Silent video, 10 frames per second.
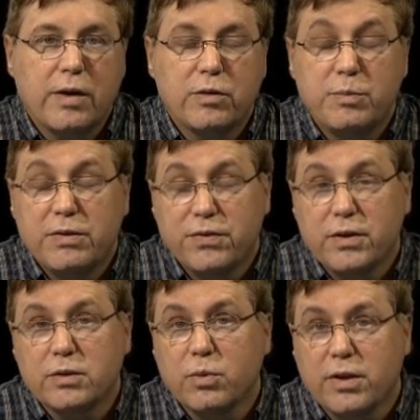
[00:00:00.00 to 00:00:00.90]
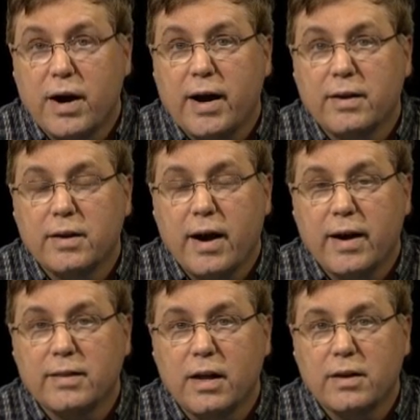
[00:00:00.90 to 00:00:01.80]
It would be filled with
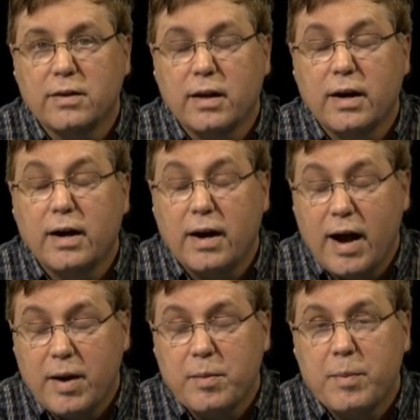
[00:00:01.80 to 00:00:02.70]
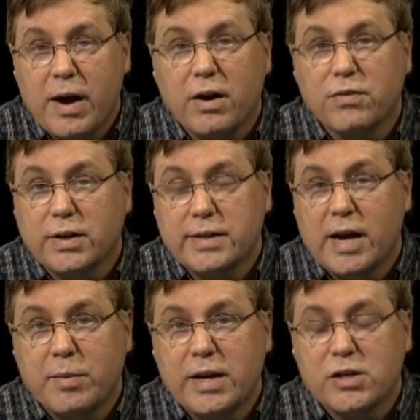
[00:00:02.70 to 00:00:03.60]
high amount of
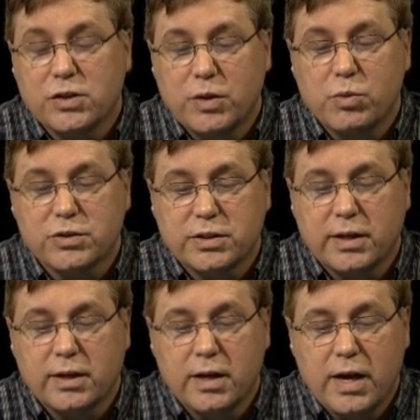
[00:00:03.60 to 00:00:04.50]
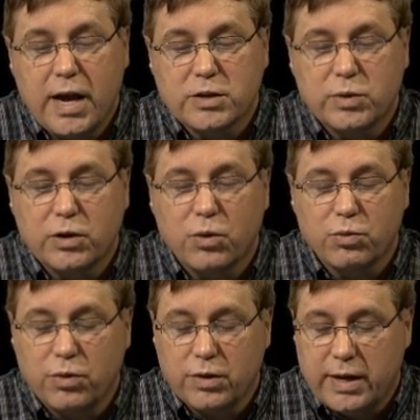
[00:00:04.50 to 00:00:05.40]
contamination that we'll see as we go
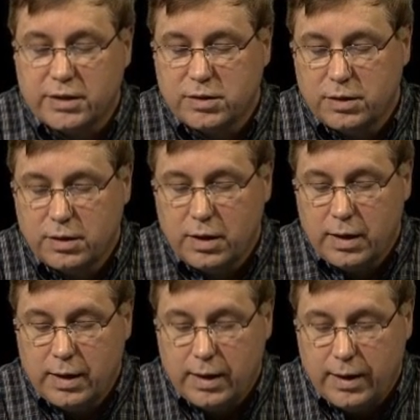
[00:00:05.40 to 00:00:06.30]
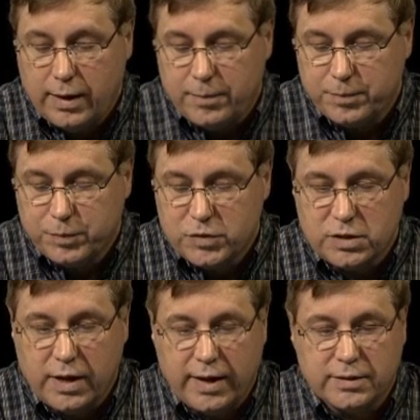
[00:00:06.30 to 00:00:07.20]
through the next
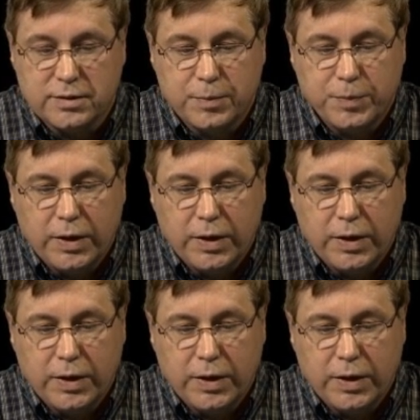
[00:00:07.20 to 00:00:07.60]
slides.